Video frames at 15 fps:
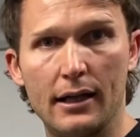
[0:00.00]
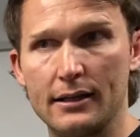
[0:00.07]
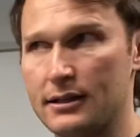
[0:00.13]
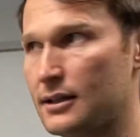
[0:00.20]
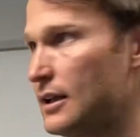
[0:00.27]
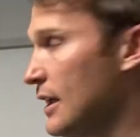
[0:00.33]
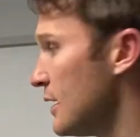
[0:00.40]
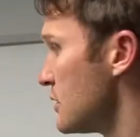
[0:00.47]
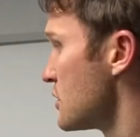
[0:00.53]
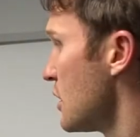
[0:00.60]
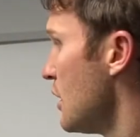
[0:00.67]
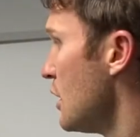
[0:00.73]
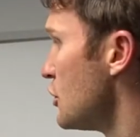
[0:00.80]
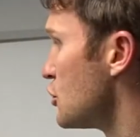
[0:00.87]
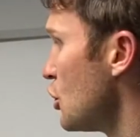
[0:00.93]
is.
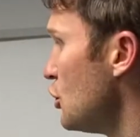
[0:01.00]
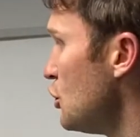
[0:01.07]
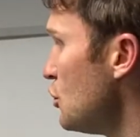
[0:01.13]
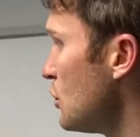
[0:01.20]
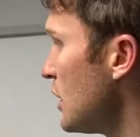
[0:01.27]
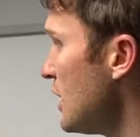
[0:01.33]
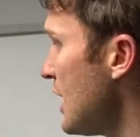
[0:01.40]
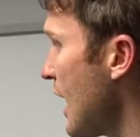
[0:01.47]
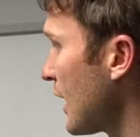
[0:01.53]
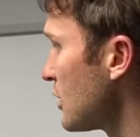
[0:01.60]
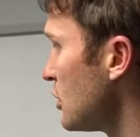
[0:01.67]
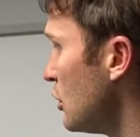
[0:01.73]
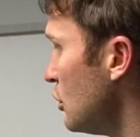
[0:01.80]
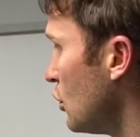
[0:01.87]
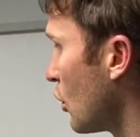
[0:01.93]
So you
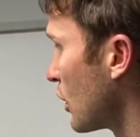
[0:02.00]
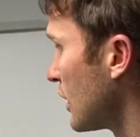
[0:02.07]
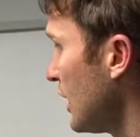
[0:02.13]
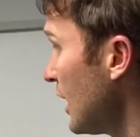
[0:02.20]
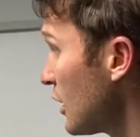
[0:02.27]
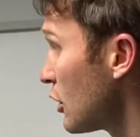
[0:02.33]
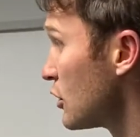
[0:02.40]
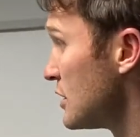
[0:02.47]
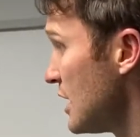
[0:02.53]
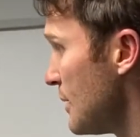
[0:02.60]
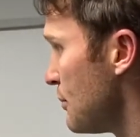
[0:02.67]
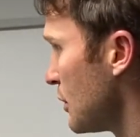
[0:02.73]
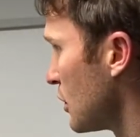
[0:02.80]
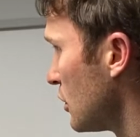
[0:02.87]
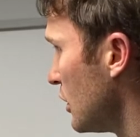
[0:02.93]
connect your kickr
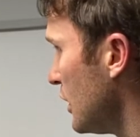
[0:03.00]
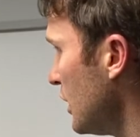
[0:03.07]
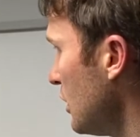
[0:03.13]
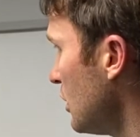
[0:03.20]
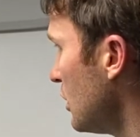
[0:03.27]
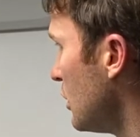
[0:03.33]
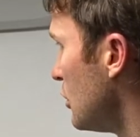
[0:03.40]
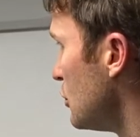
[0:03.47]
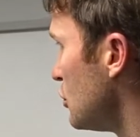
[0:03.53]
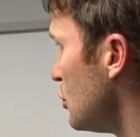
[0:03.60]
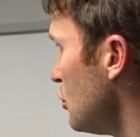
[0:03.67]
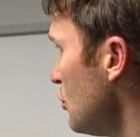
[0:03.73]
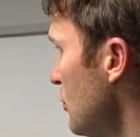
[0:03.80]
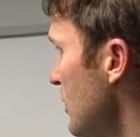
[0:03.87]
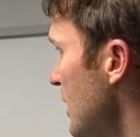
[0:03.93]
typically
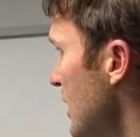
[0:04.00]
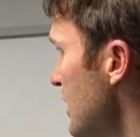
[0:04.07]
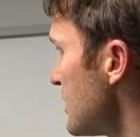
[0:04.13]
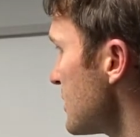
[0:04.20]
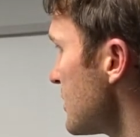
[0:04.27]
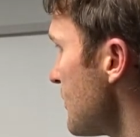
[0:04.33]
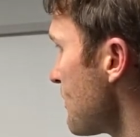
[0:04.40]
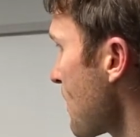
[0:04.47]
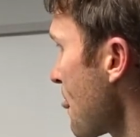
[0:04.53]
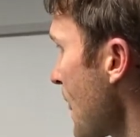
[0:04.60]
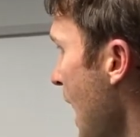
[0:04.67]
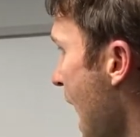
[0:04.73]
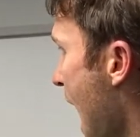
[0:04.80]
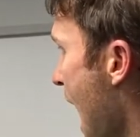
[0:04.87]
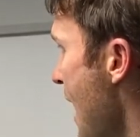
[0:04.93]
to this,
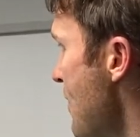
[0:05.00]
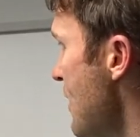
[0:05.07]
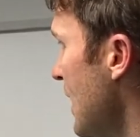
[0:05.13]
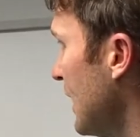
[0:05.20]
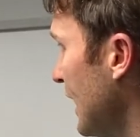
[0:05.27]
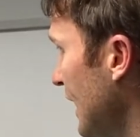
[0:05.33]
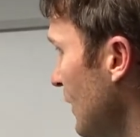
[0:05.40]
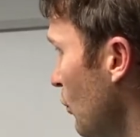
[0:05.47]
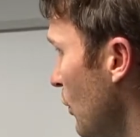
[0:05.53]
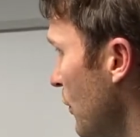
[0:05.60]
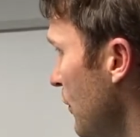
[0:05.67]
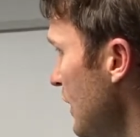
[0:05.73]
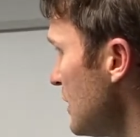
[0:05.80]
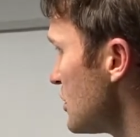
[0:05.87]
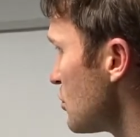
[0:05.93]
and then
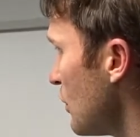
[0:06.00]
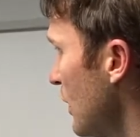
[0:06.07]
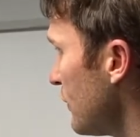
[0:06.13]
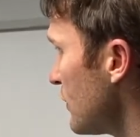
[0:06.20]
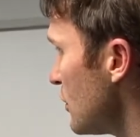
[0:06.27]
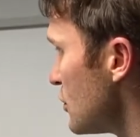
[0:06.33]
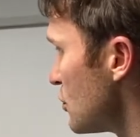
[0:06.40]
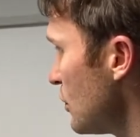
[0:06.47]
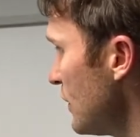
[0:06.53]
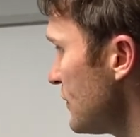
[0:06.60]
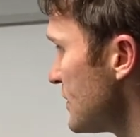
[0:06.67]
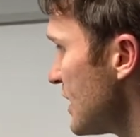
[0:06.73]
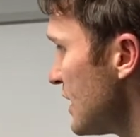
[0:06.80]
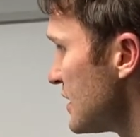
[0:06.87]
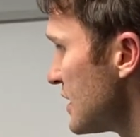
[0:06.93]
within Zwift, Zwift
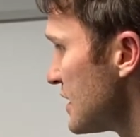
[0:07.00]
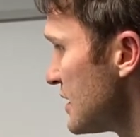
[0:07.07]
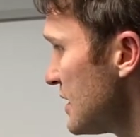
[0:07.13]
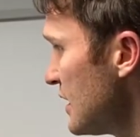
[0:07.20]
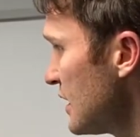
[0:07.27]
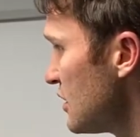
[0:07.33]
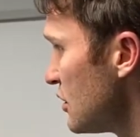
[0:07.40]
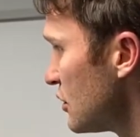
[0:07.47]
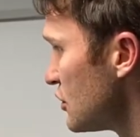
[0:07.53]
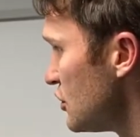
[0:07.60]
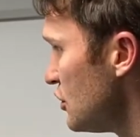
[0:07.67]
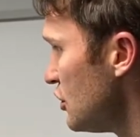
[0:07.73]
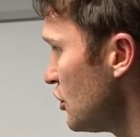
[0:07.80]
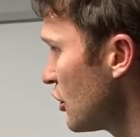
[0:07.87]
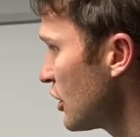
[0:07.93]
sends a signal
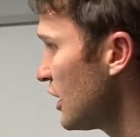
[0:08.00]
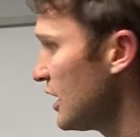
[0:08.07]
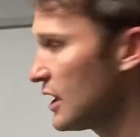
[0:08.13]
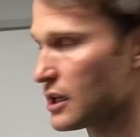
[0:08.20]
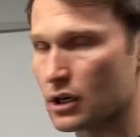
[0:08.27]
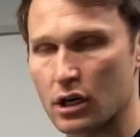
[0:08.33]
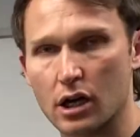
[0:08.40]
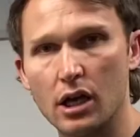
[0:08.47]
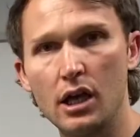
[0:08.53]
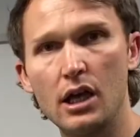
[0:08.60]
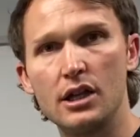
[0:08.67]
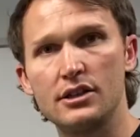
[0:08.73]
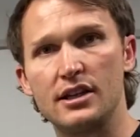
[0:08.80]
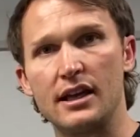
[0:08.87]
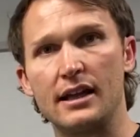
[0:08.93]
to your kickr
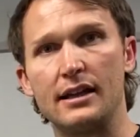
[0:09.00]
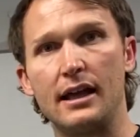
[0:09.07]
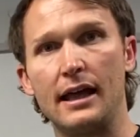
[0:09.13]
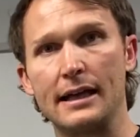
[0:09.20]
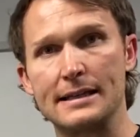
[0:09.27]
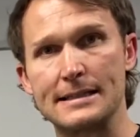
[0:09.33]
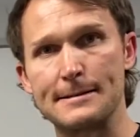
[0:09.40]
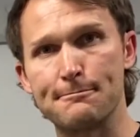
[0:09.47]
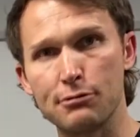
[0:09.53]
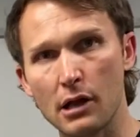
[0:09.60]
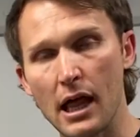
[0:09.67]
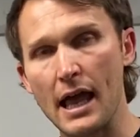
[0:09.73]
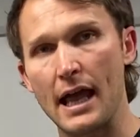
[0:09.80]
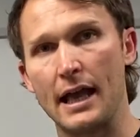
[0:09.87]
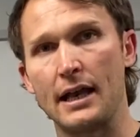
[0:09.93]
to
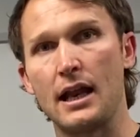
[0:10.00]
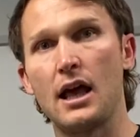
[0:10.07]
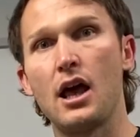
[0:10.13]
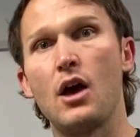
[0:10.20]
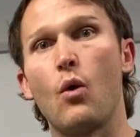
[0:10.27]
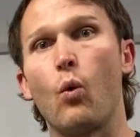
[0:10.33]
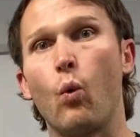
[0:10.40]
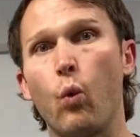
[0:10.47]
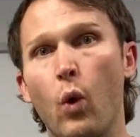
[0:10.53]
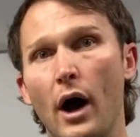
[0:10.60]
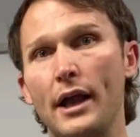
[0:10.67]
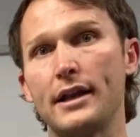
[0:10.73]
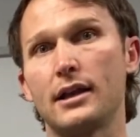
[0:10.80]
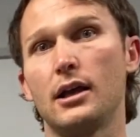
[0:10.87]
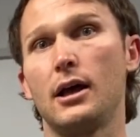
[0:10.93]
explain what